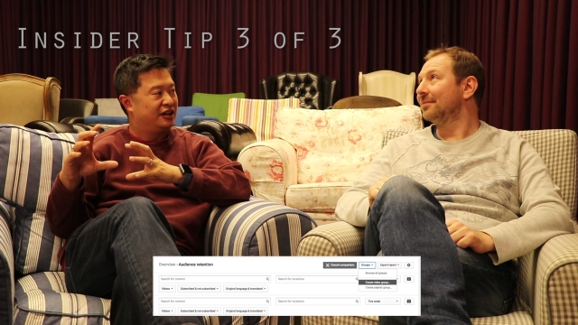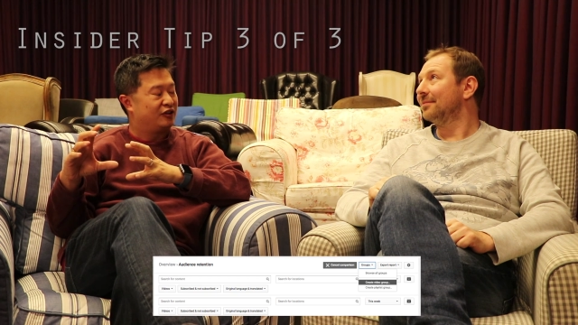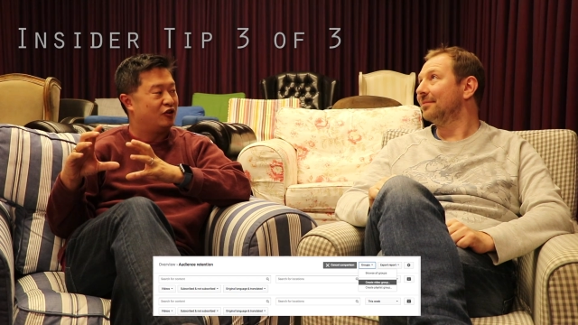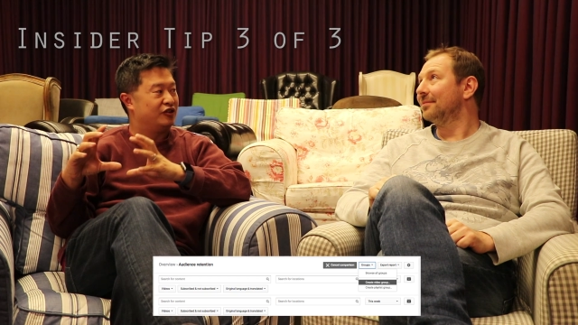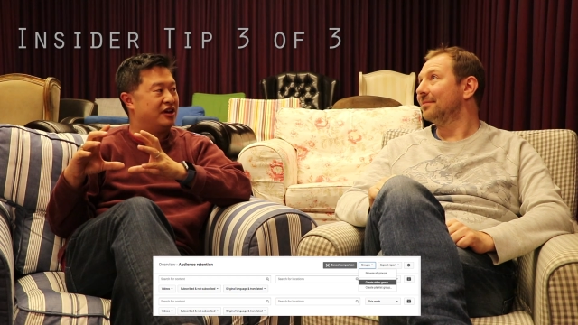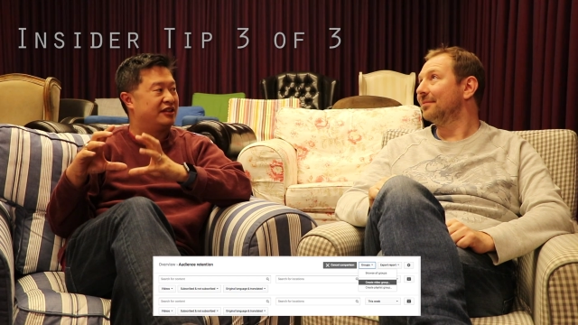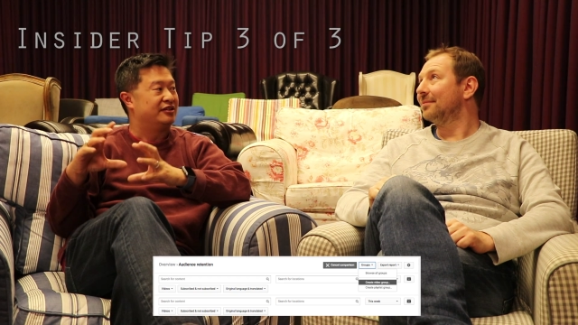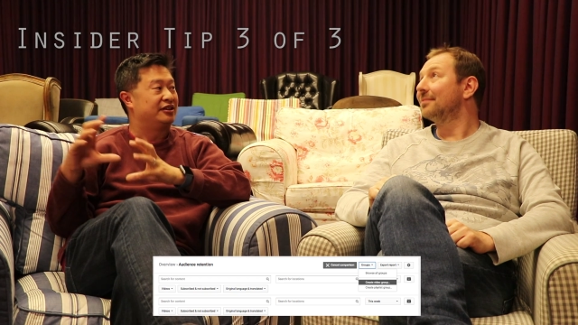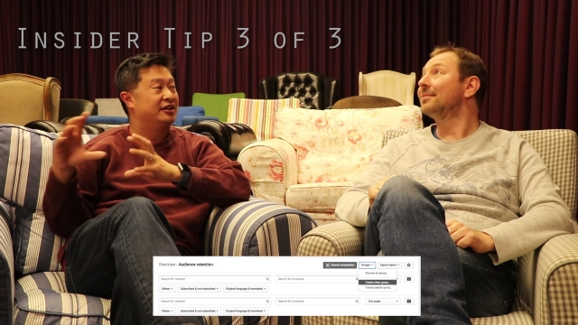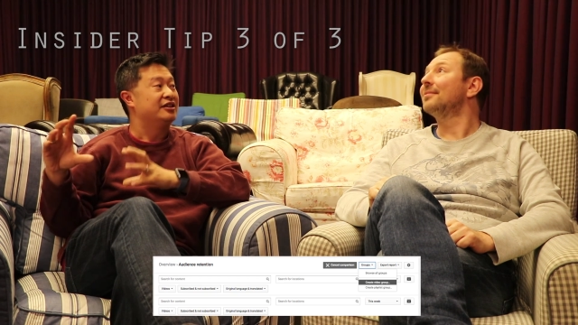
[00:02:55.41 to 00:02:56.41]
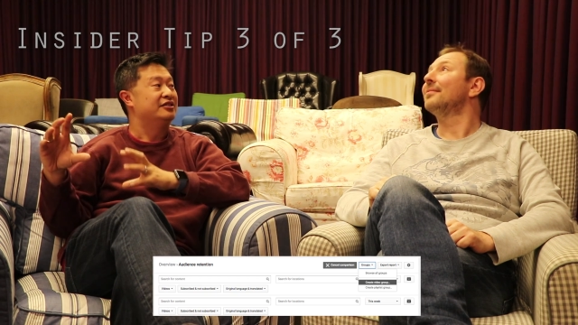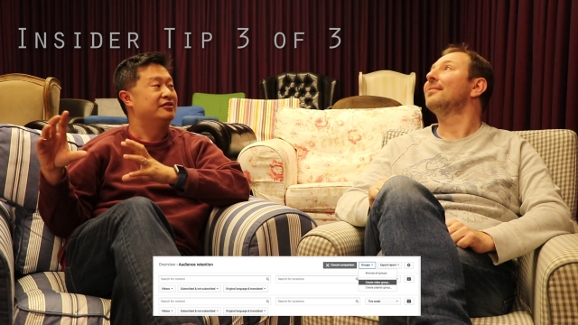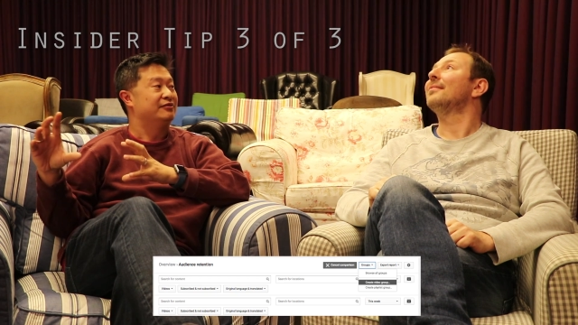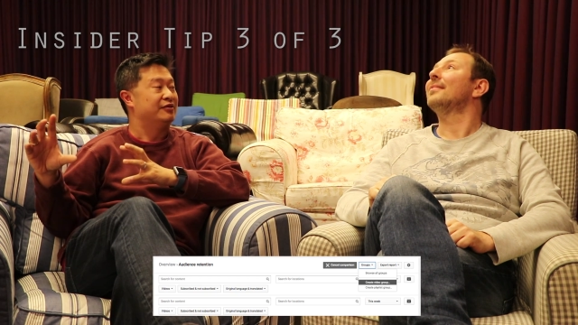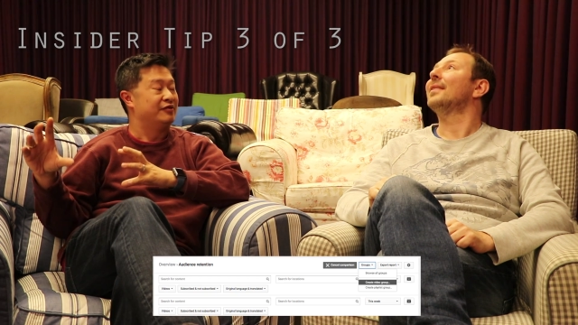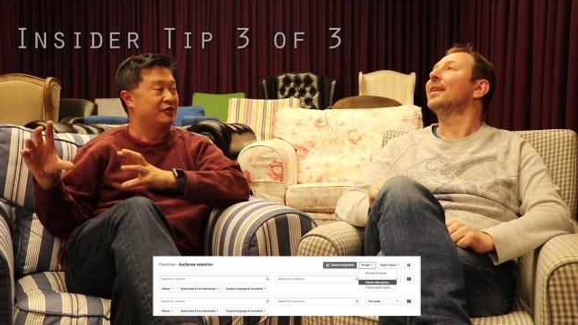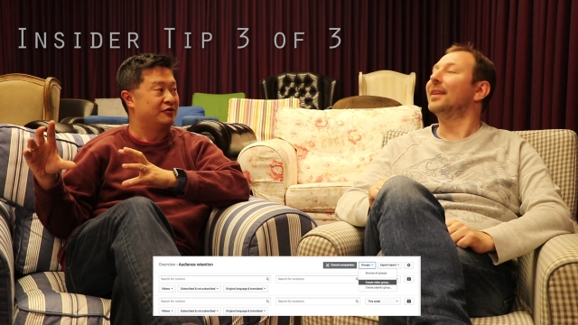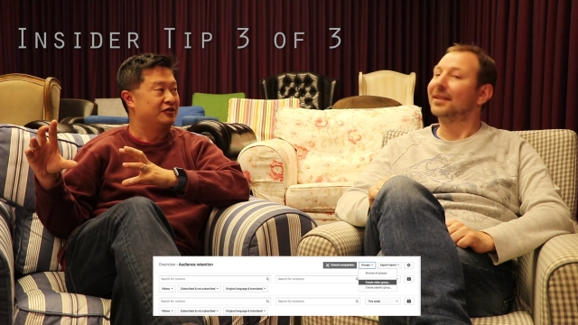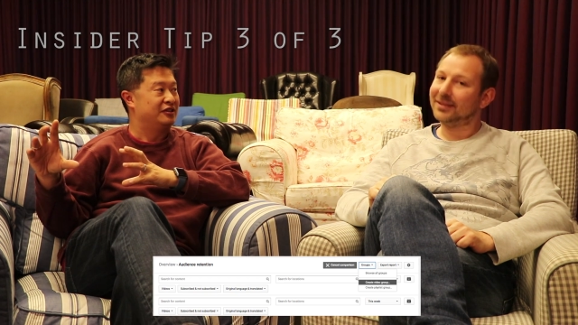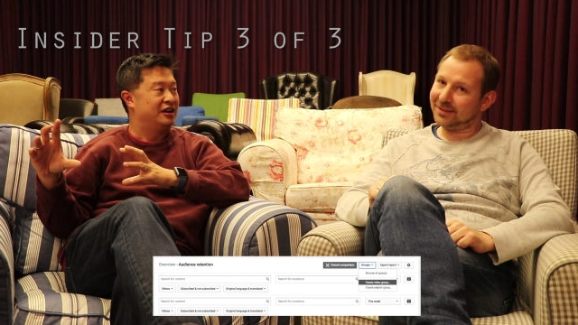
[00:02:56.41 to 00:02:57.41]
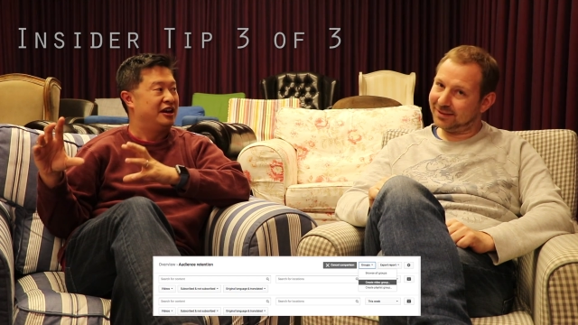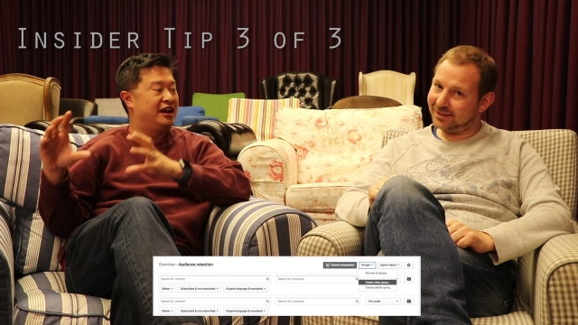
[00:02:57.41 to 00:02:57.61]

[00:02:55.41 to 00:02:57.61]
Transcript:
Speaker 1: called that the kids reviews. Yes.